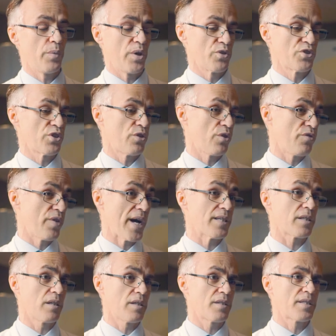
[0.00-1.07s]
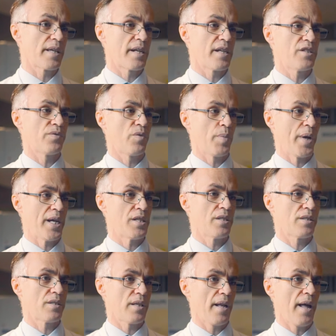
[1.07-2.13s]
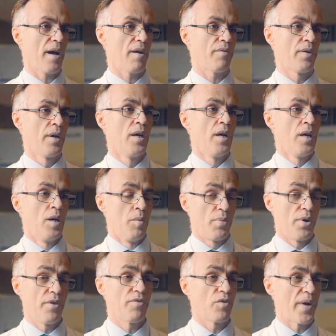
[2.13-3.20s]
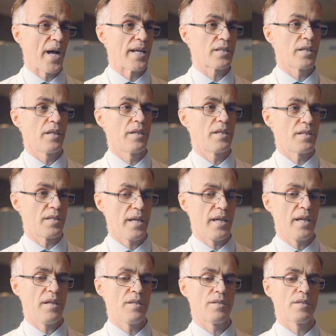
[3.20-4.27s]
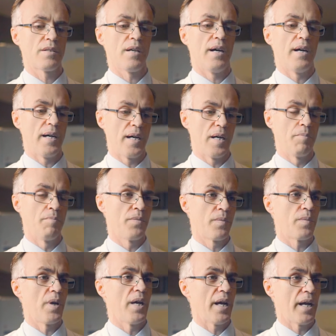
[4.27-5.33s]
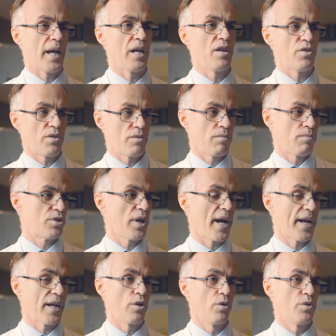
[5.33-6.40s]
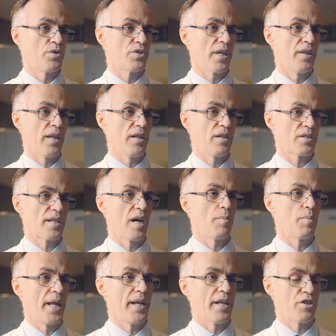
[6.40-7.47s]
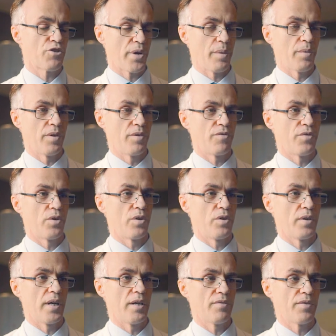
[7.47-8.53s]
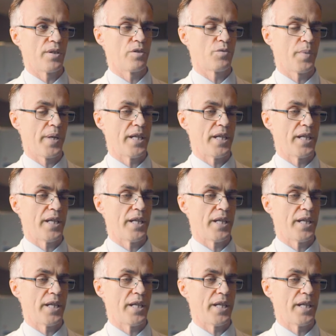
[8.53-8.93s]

then we also do vascular studies for patients that have peripheral vascular disease, again to diagnose and then to start planning treatment for those